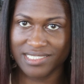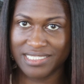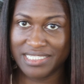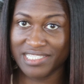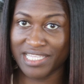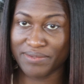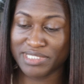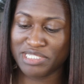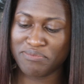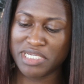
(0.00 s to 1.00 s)
because
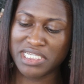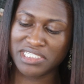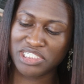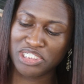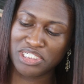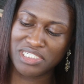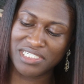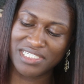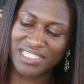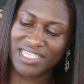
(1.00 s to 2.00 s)
that's too much.
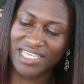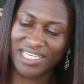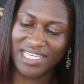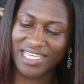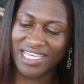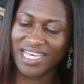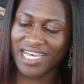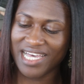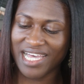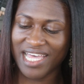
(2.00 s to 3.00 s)

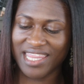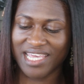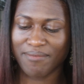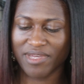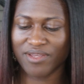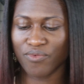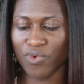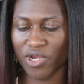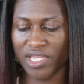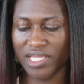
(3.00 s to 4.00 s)
And then I'm gonna
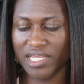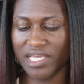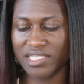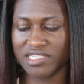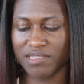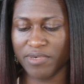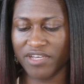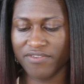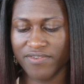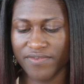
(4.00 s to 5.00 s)
work it into the
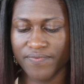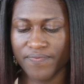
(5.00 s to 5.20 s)
puff.